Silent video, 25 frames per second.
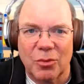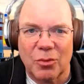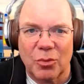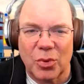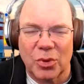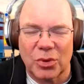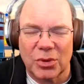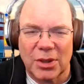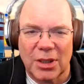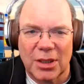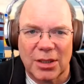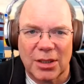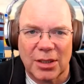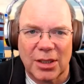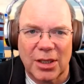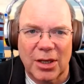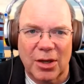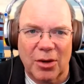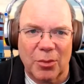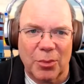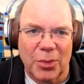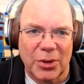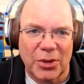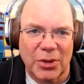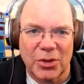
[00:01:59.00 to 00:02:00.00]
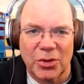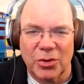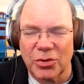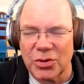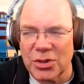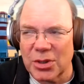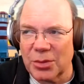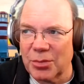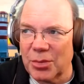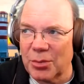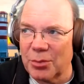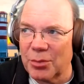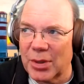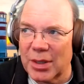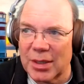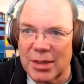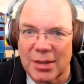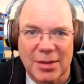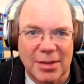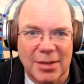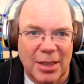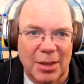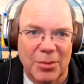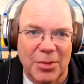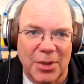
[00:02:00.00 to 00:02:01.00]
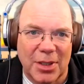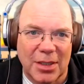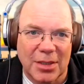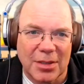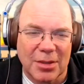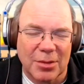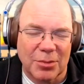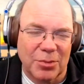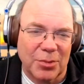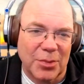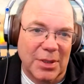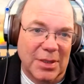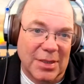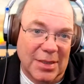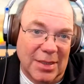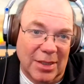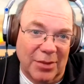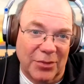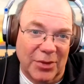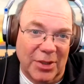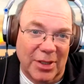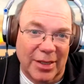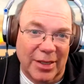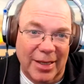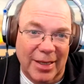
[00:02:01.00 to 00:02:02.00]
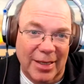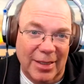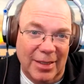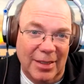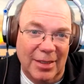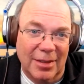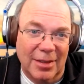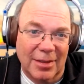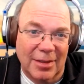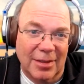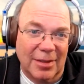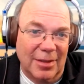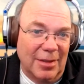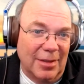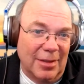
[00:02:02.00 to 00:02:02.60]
will need the care. But you know something? By the time you get to be 70, 80,